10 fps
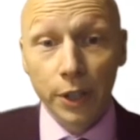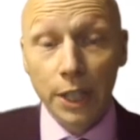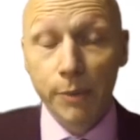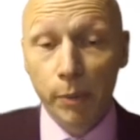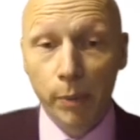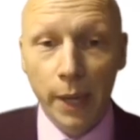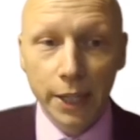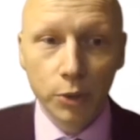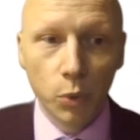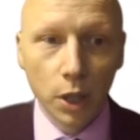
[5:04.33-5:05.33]
need to be prepared
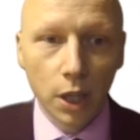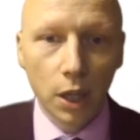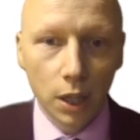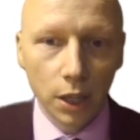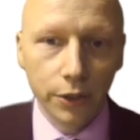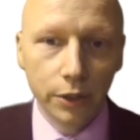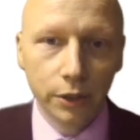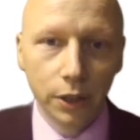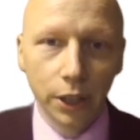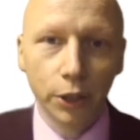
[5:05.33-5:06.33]
to work hard.
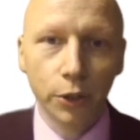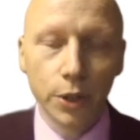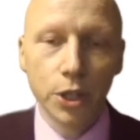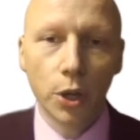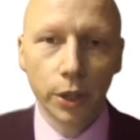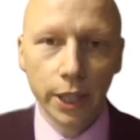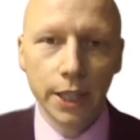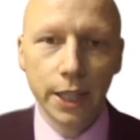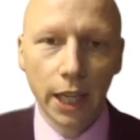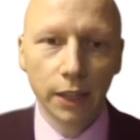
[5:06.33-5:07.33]
It's not an
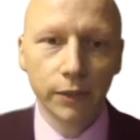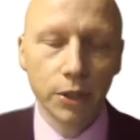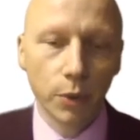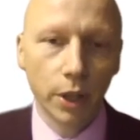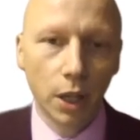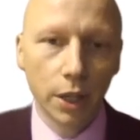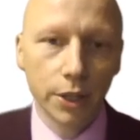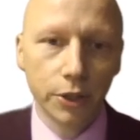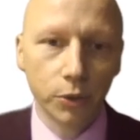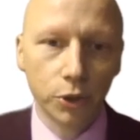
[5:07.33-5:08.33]
easy A-level, it's one of the
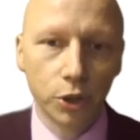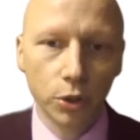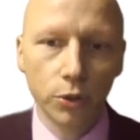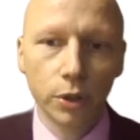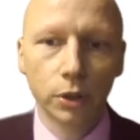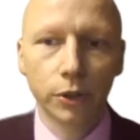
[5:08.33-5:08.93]
hardest you'll choose,